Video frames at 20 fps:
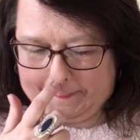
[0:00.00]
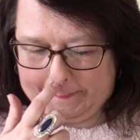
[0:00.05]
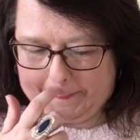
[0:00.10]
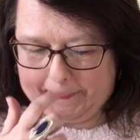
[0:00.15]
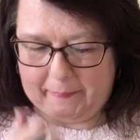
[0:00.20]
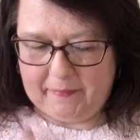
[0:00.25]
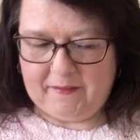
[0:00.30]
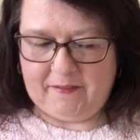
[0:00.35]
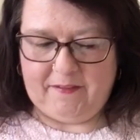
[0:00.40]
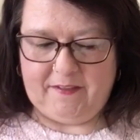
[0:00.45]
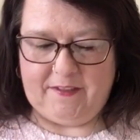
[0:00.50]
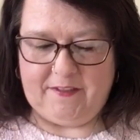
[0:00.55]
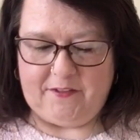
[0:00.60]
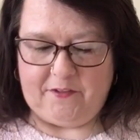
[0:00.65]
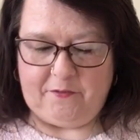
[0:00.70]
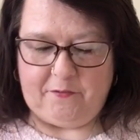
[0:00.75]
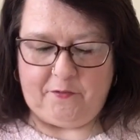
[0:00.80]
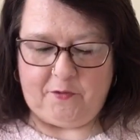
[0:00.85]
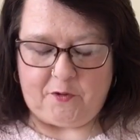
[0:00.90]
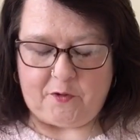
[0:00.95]
that is a
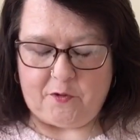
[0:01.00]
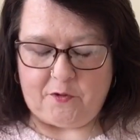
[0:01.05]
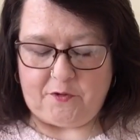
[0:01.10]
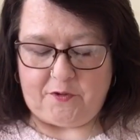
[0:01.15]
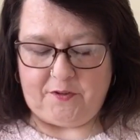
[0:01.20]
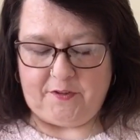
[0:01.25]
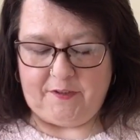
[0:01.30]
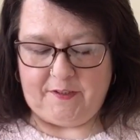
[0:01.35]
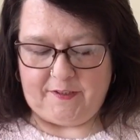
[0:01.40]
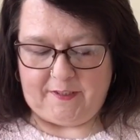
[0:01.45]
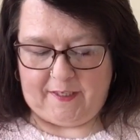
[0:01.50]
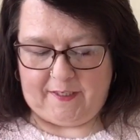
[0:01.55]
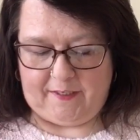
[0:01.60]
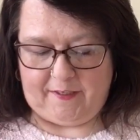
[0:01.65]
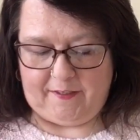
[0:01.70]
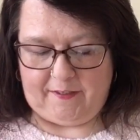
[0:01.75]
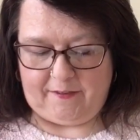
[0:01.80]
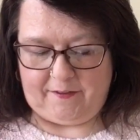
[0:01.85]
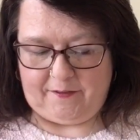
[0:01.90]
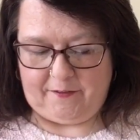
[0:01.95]
forgotten
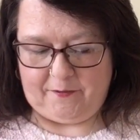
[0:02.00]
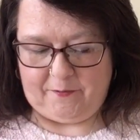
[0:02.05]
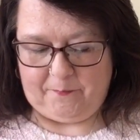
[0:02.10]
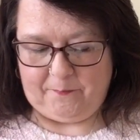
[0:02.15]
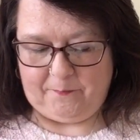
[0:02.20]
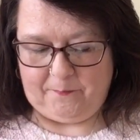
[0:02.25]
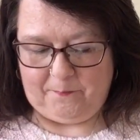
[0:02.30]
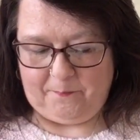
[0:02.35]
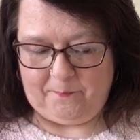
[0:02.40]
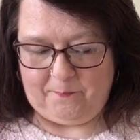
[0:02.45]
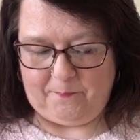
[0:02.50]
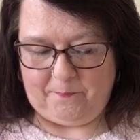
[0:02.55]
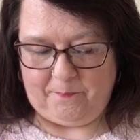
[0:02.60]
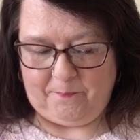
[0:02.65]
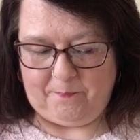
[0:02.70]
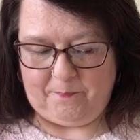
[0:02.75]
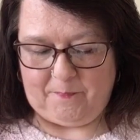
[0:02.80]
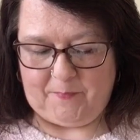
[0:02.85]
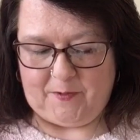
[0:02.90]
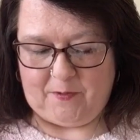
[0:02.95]
deck,
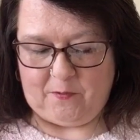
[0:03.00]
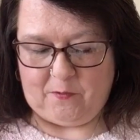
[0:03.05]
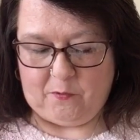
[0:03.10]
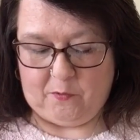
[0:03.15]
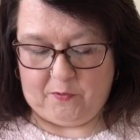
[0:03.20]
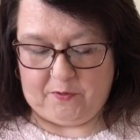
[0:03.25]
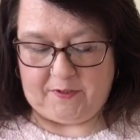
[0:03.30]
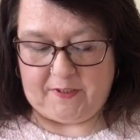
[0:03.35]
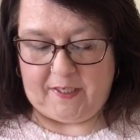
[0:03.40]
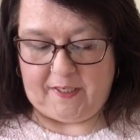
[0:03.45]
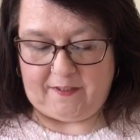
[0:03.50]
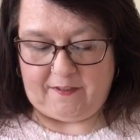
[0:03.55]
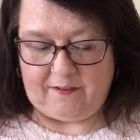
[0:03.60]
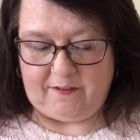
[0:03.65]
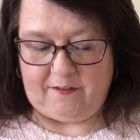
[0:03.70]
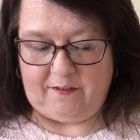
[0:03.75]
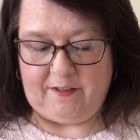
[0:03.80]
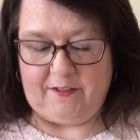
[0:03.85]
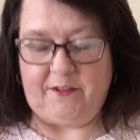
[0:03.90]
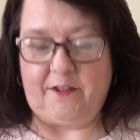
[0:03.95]
or a deck that
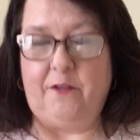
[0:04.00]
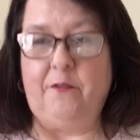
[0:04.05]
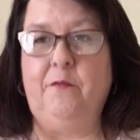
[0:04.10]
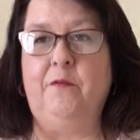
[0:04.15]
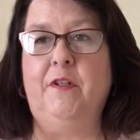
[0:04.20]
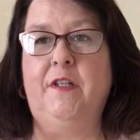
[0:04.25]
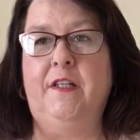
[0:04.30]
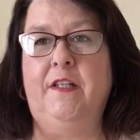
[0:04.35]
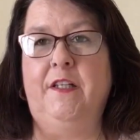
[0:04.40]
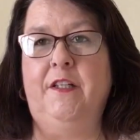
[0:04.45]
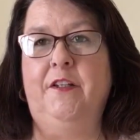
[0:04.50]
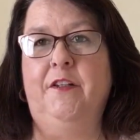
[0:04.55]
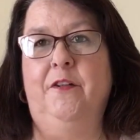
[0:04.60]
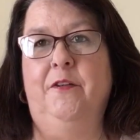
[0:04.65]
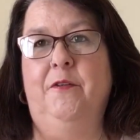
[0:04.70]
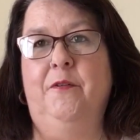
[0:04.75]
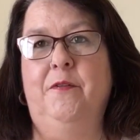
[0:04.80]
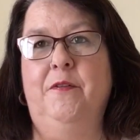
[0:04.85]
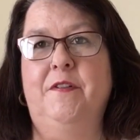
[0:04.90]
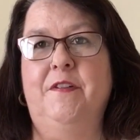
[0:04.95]
I don't really
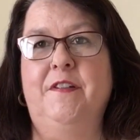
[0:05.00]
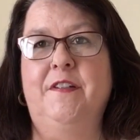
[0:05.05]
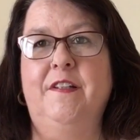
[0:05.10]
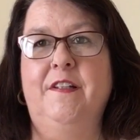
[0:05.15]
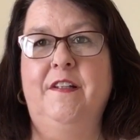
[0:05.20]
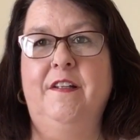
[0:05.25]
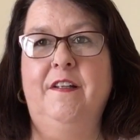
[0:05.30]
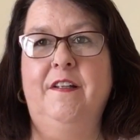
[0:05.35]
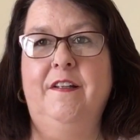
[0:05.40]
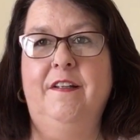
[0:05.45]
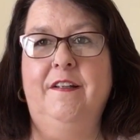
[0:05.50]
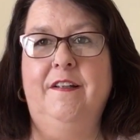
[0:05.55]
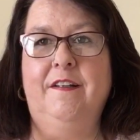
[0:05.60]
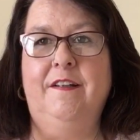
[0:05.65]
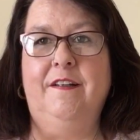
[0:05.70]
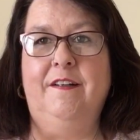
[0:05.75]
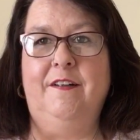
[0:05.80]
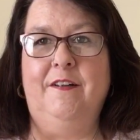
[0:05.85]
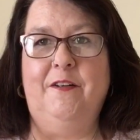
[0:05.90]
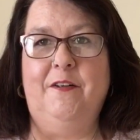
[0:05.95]
use,
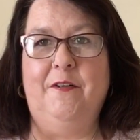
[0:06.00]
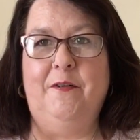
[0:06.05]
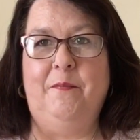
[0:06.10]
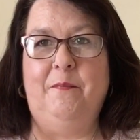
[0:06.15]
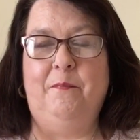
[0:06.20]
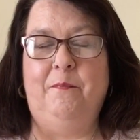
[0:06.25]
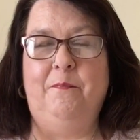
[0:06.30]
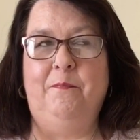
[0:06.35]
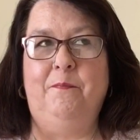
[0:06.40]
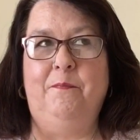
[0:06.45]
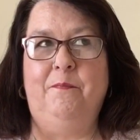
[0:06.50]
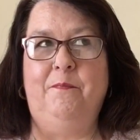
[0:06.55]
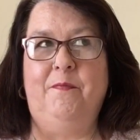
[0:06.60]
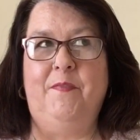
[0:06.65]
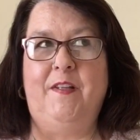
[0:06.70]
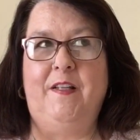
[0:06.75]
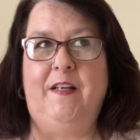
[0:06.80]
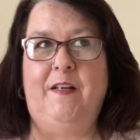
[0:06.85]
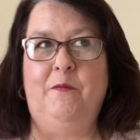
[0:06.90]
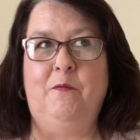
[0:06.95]
and
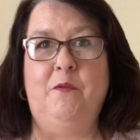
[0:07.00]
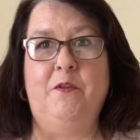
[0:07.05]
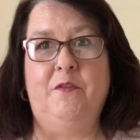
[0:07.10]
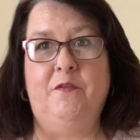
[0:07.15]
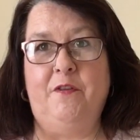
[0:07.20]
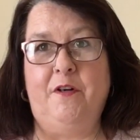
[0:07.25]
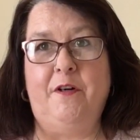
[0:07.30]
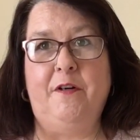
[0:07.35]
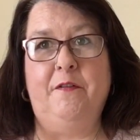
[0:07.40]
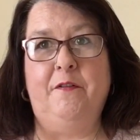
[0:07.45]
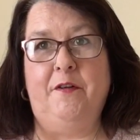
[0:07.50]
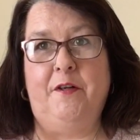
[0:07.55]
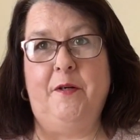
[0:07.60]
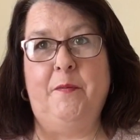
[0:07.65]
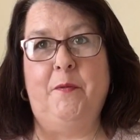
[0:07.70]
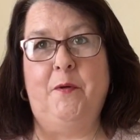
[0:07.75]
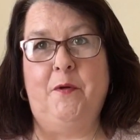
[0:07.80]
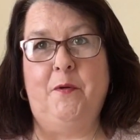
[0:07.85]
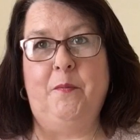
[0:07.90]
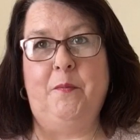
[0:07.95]
was very, very
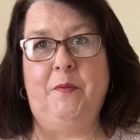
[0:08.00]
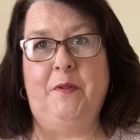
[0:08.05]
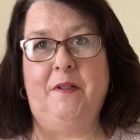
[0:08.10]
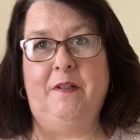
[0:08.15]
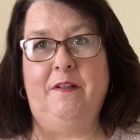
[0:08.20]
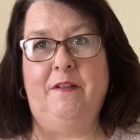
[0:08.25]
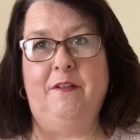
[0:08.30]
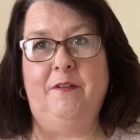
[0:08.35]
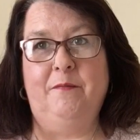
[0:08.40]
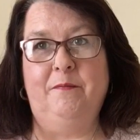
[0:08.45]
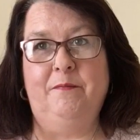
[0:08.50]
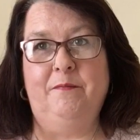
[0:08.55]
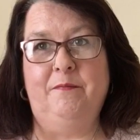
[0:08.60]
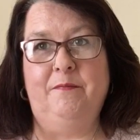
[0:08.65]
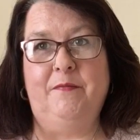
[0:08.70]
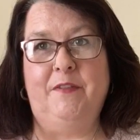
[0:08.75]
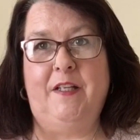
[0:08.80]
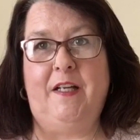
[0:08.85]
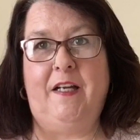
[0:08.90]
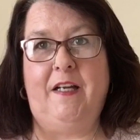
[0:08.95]
popular
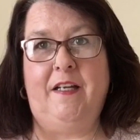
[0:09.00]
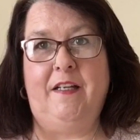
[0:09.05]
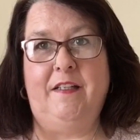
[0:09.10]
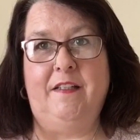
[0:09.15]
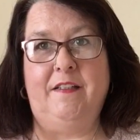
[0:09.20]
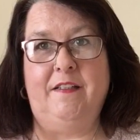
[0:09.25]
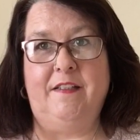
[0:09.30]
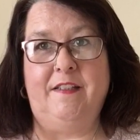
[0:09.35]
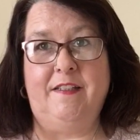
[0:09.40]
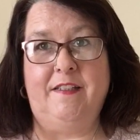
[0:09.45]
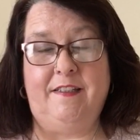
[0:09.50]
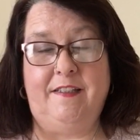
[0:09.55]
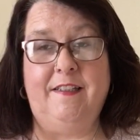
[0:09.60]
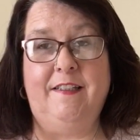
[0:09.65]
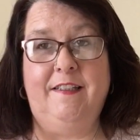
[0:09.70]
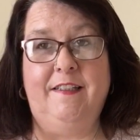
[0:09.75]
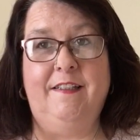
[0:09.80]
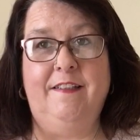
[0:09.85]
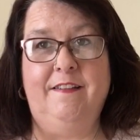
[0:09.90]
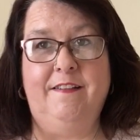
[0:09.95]
and still
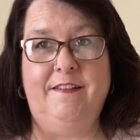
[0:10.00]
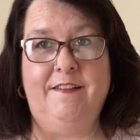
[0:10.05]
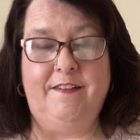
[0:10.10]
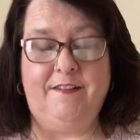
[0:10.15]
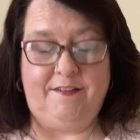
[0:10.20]
is